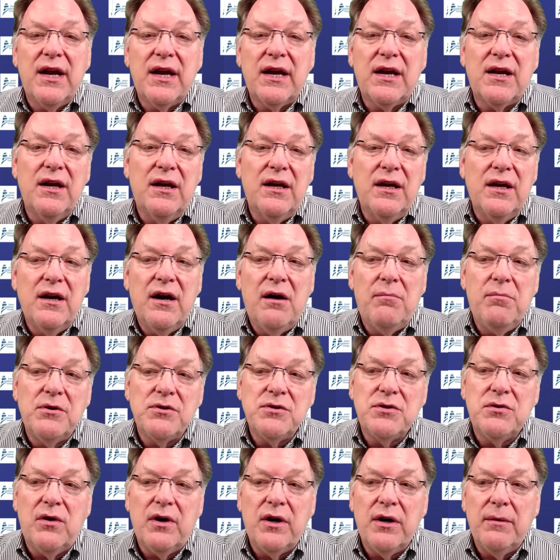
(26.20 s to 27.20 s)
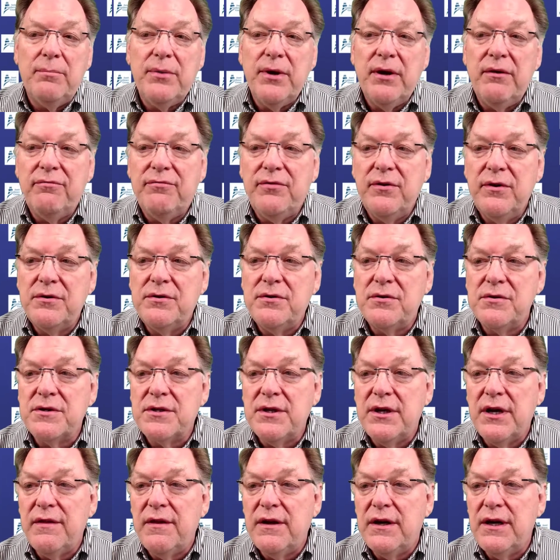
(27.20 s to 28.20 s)
you'd almost want to bet
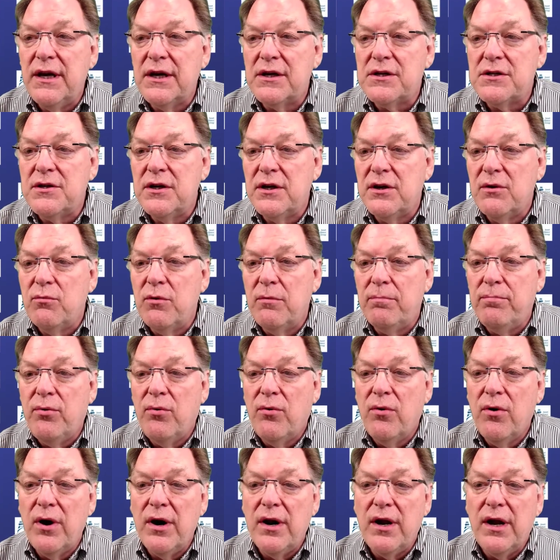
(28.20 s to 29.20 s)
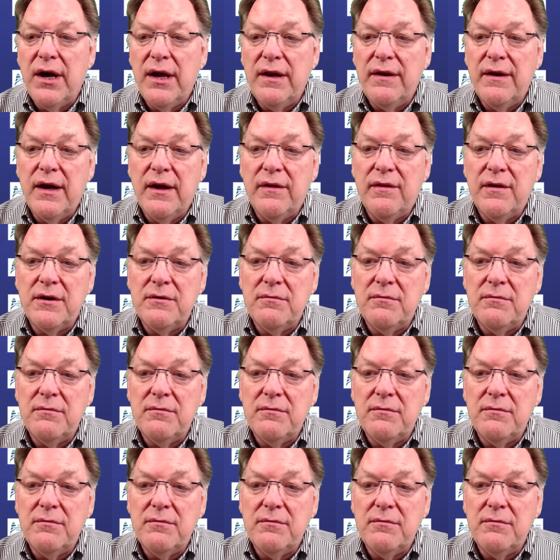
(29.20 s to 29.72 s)
futures on the next report on that.